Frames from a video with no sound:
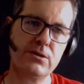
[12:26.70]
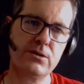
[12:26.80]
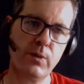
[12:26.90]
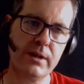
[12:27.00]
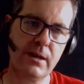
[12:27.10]

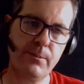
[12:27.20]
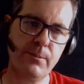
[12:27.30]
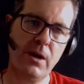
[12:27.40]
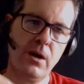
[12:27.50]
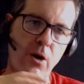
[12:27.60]
elements with
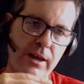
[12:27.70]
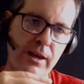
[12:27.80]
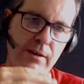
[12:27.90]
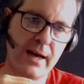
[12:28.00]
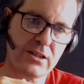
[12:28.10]
them,
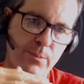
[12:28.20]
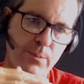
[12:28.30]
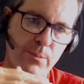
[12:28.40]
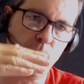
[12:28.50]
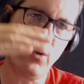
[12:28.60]
or even as
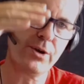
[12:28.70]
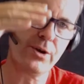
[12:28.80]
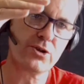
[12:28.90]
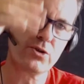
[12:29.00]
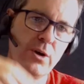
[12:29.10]
they're
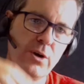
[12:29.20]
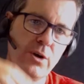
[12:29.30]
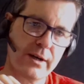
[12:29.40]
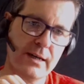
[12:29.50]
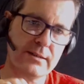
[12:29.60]
promoted through an
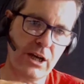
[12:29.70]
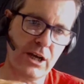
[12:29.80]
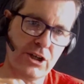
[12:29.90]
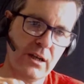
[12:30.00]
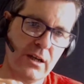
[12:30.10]

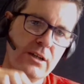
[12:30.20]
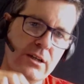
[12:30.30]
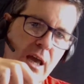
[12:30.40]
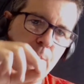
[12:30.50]
organization,